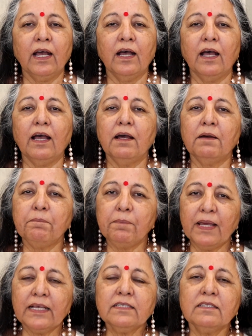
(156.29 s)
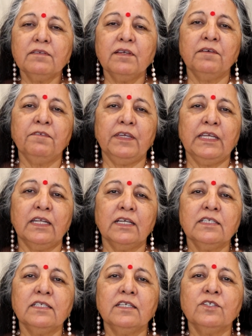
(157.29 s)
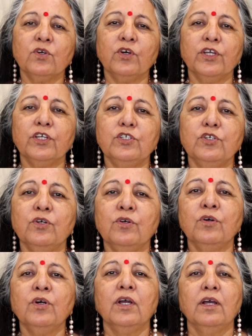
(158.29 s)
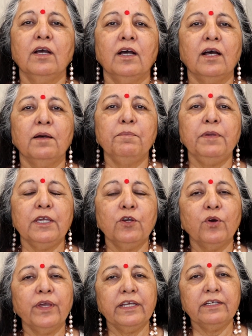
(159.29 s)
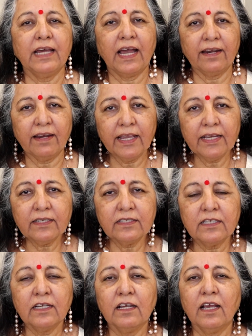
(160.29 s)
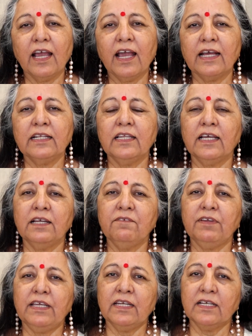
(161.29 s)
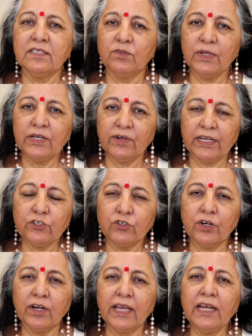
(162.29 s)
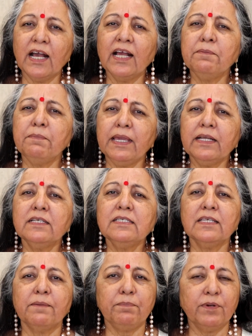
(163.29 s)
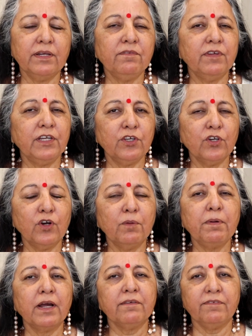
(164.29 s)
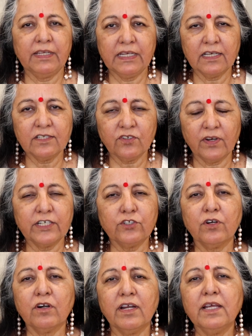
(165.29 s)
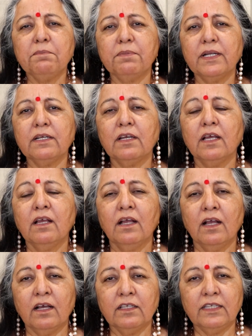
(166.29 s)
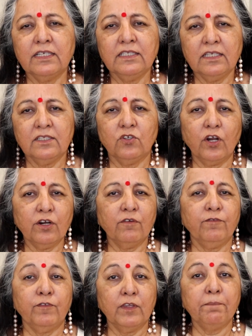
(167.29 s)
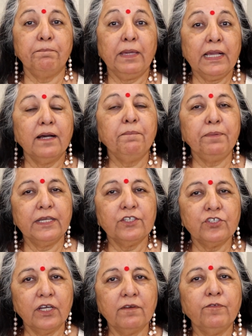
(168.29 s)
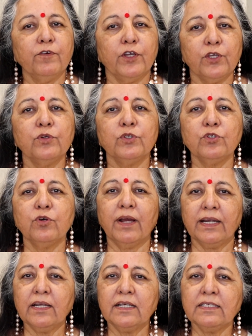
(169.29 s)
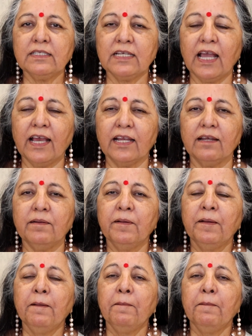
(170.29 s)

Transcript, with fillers: Uh, plus uh, Venus is going to uh, be going direct, and then Venus will retrograde. I'll make a separate video about Venus retrograde, but uh, this is sort of the bigger picture for you to understand.